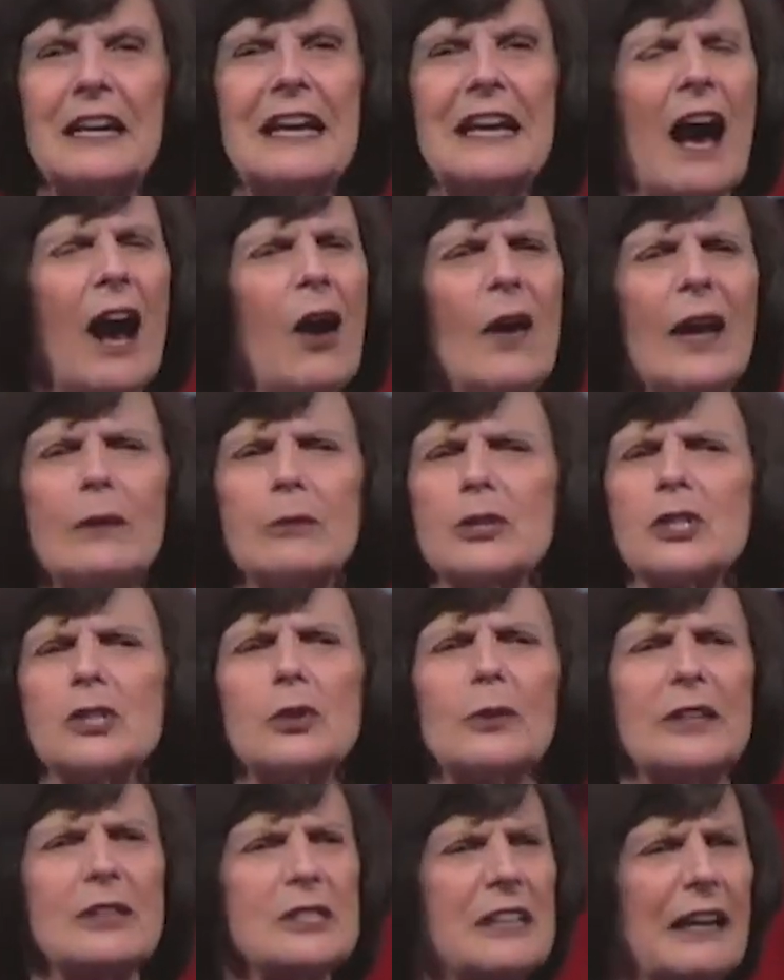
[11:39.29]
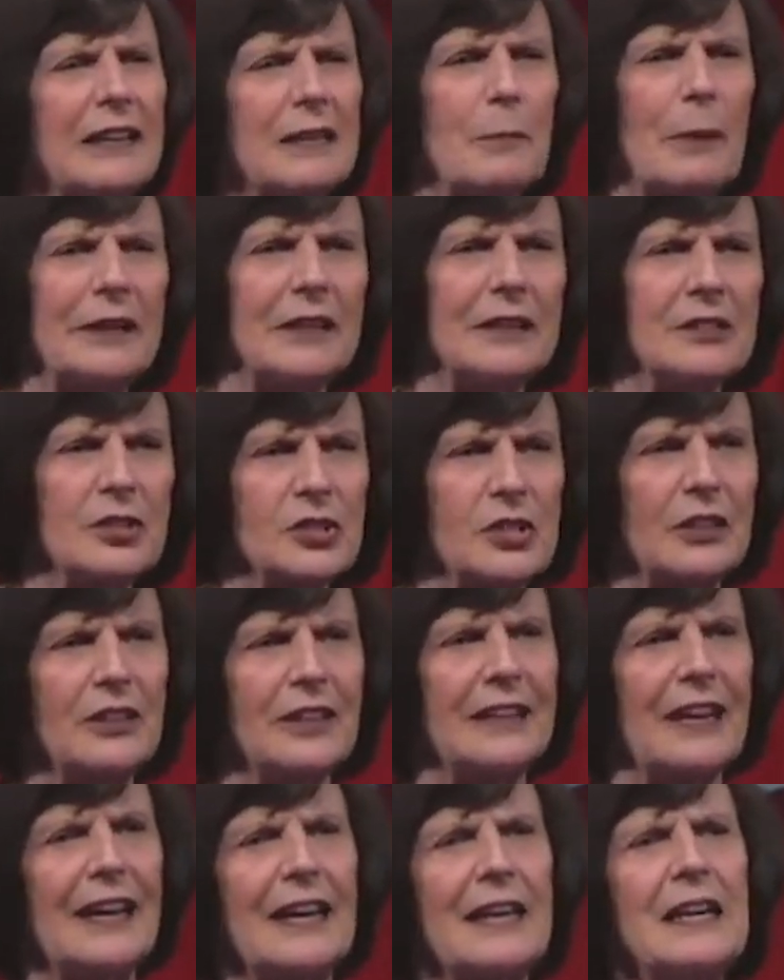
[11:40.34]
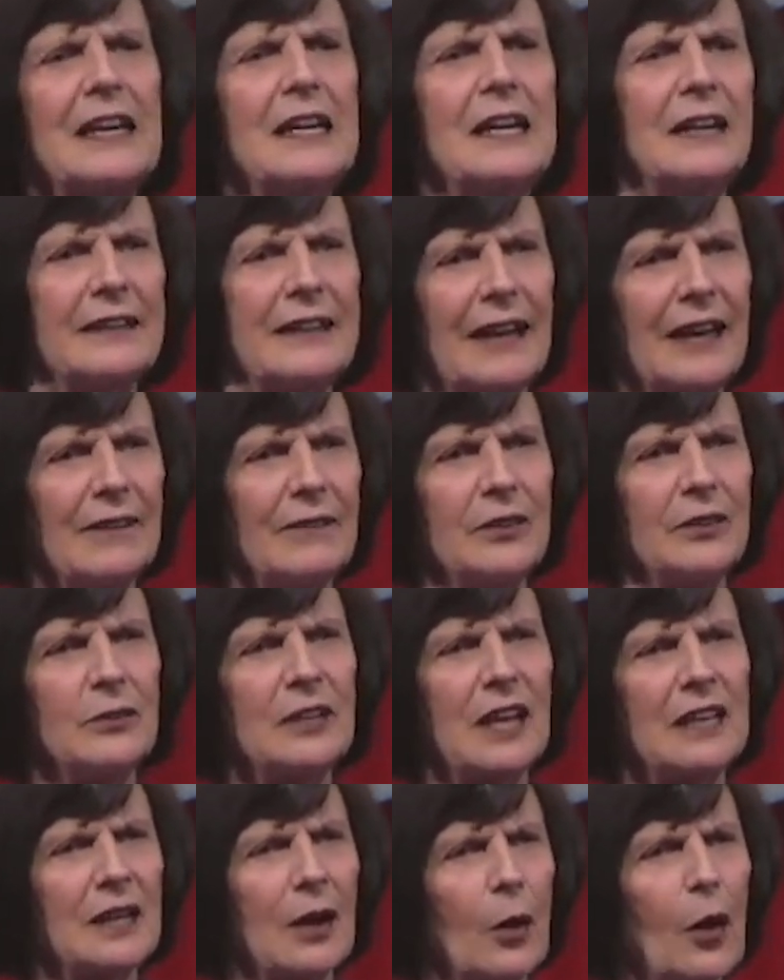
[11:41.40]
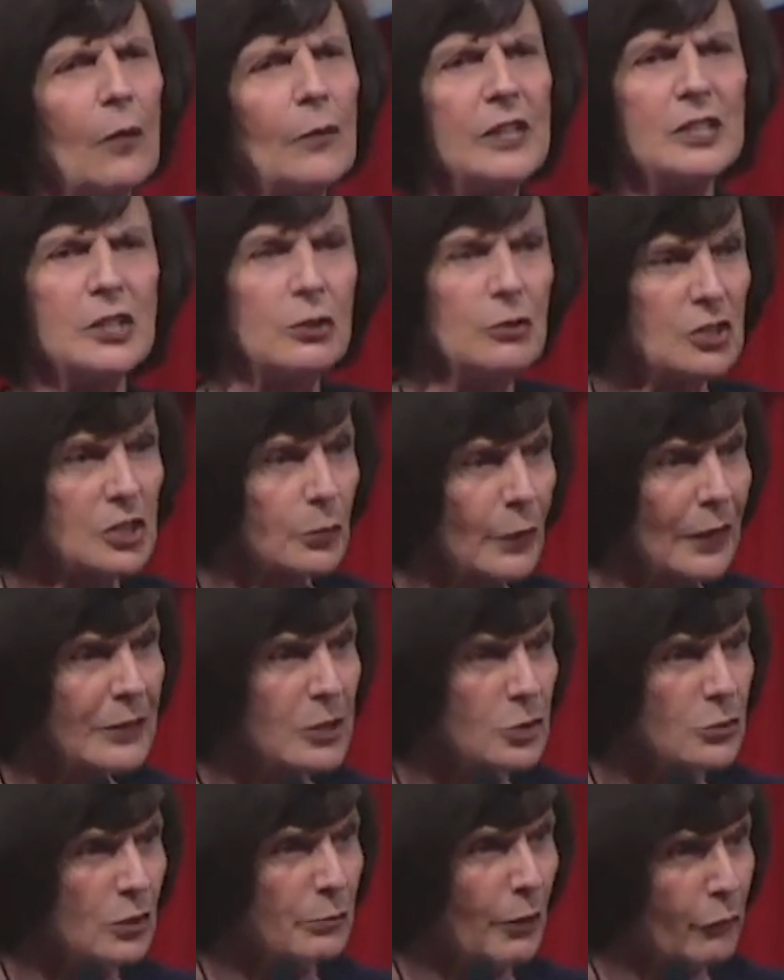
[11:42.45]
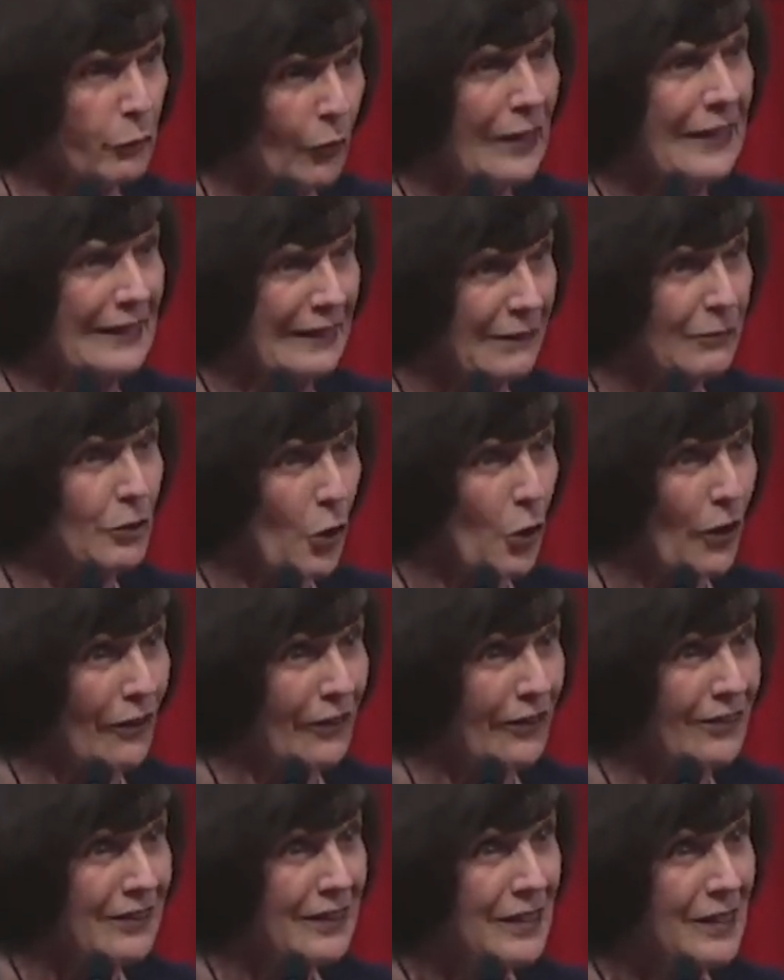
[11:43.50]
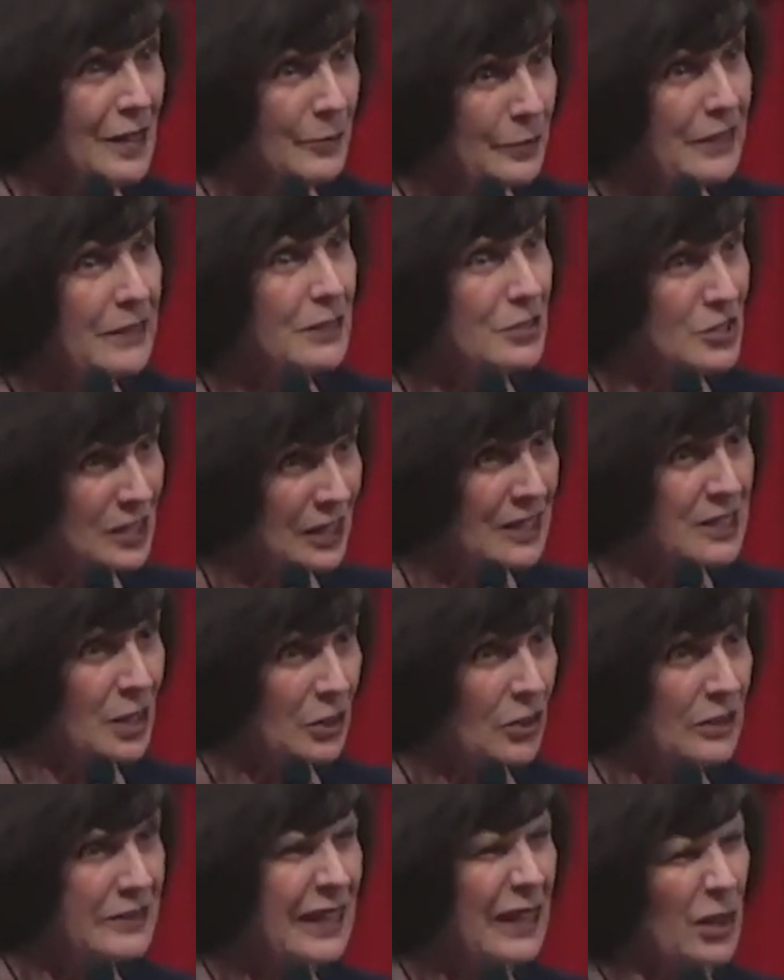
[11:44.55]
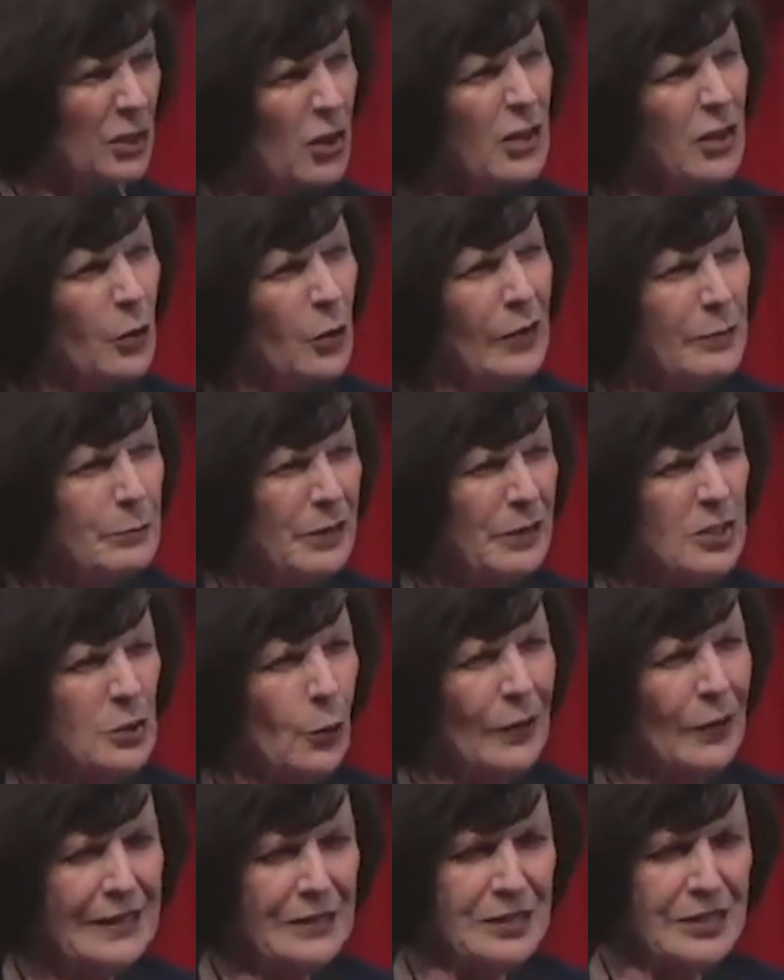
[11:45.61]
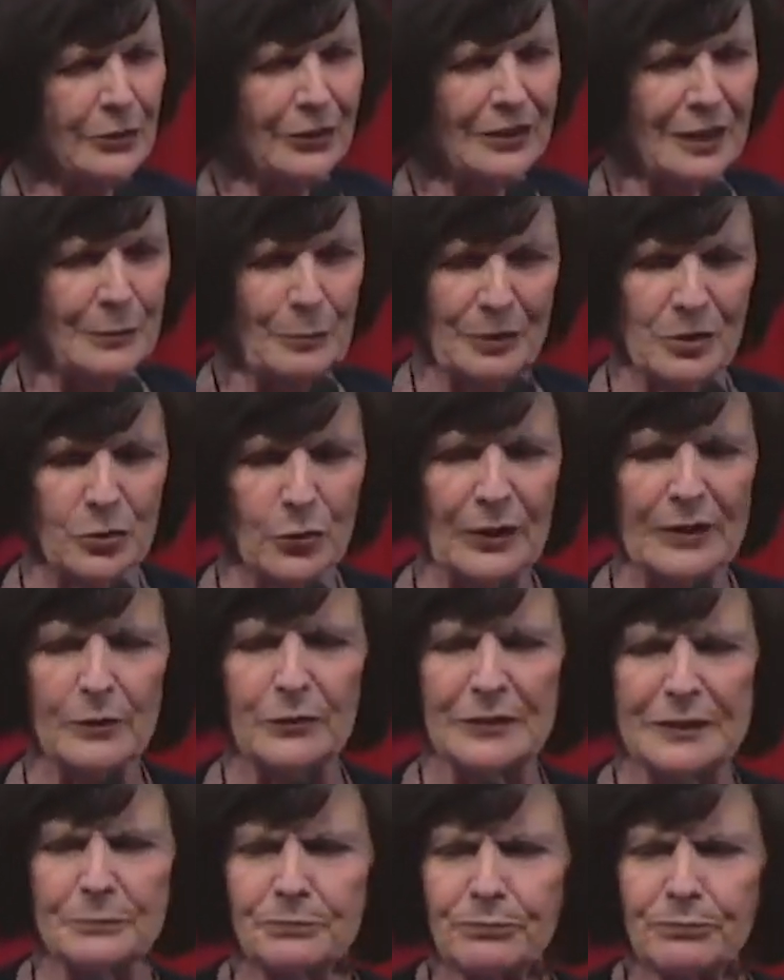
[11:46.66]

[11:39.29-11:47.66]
Oh, I was so excited about it. Estelle and I got in there, and I always use the restroom before I get in the car because it's not a long way, but it's a ways there, and I've been traveling.